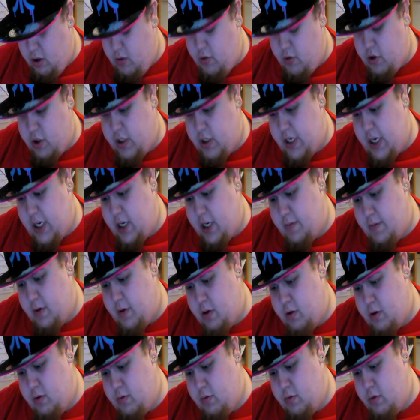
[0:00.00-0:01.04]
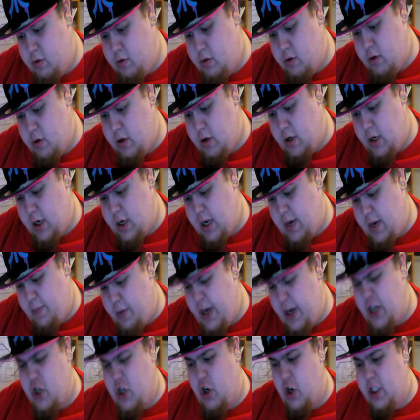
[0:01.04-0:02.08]
doesn't say on the bottle. I'm
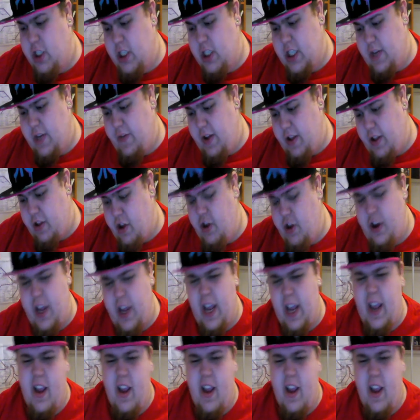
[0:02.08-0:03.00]
pretty sure it's a 70-30.